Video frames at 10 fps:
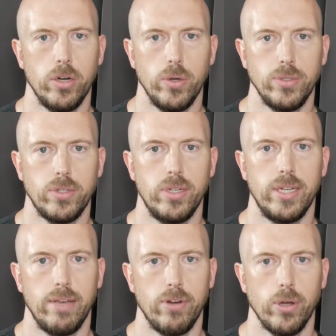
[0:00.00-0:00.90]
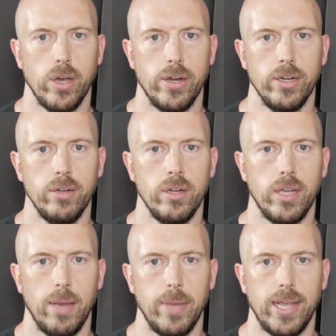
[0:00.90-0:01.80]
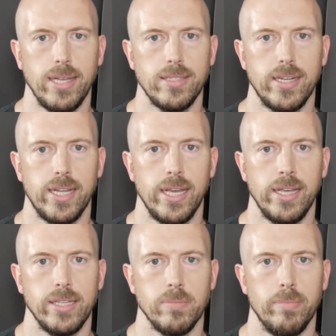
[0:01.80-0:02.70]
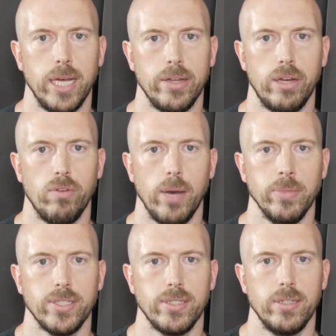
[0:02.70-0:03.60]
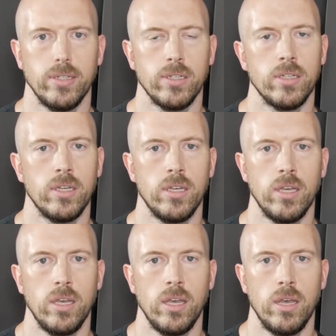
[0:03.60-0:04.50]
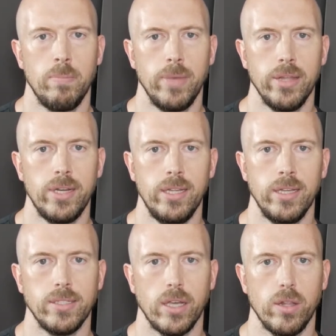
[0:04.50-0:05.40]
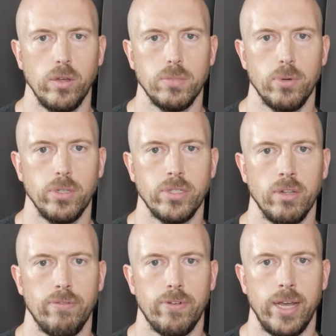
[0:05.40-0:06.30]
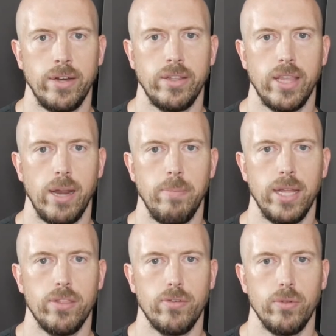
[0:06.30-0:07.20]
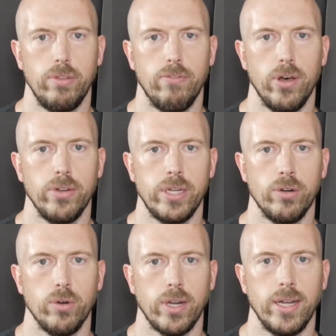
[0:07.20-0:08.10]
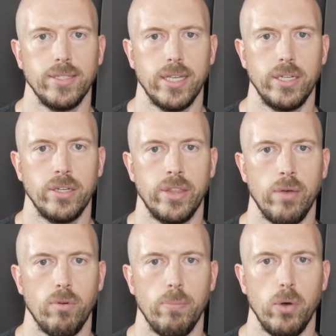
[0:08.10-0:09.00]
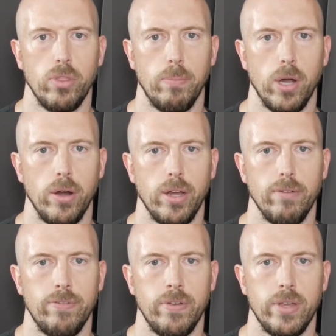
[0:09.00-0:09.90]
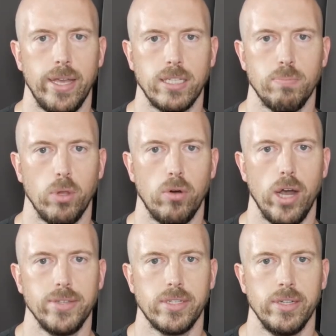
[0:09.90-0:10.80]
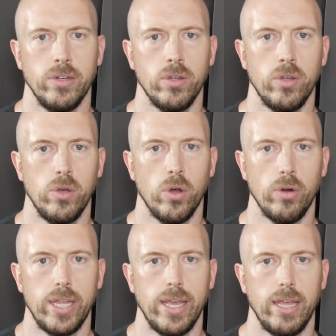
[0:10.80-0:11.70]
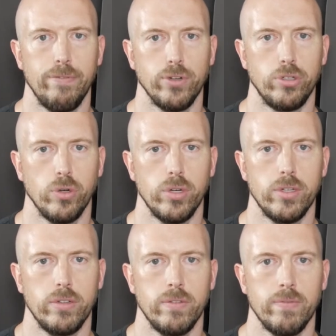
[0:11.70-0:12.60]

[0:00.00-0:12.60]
host, David O'Connor, and my guest today is Melanie Robinson. Melanie is a close personal friend that I met through the volunteer organization that we're both a part of, Explore Austin, or EA for short.